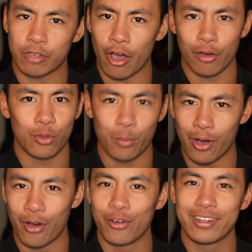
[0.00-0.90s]
girl in the
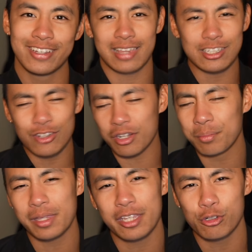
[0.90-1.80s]
world. That's not
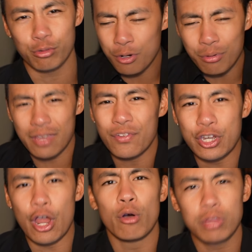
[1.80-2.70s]
completely true. You don't even
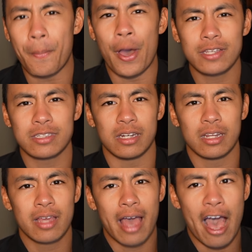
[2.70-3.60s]
know the person.
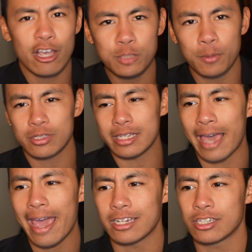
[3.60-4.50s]
How are you supposed to
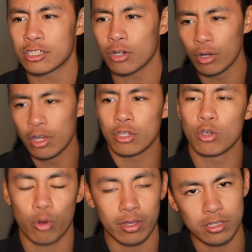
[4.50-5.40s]
gauge? And so you
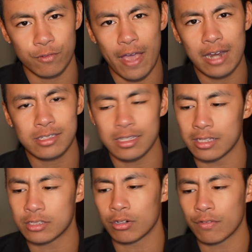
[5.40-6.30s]
create this fantasy,
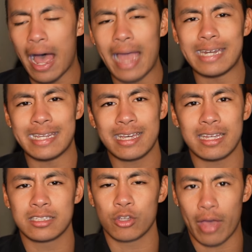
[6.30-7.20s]
this sort of idea
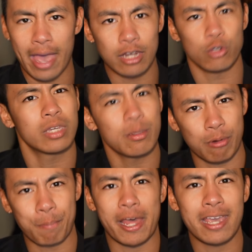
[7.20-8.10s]
in your head, and you keep
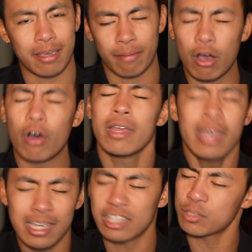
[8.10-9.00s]
replaying it. Like, oh
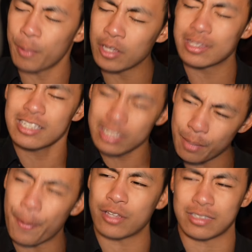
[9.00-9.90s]
yeah, this is the
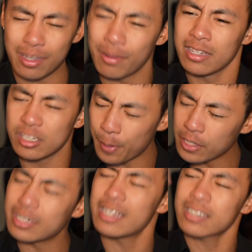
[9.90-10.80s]
person. Yeah, this
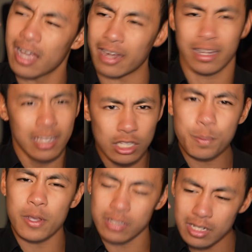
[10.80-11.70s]
person is kind. This
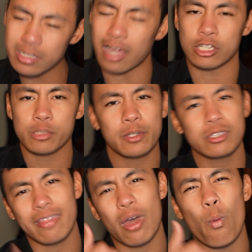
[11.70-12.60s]
person is kind. Just because
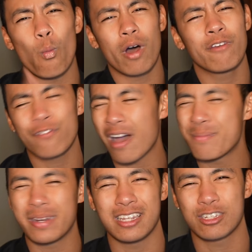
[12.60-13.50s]
of that one
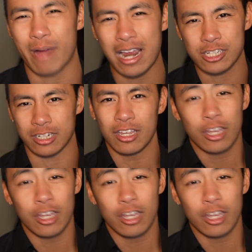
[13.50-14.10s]
5-minute interaction,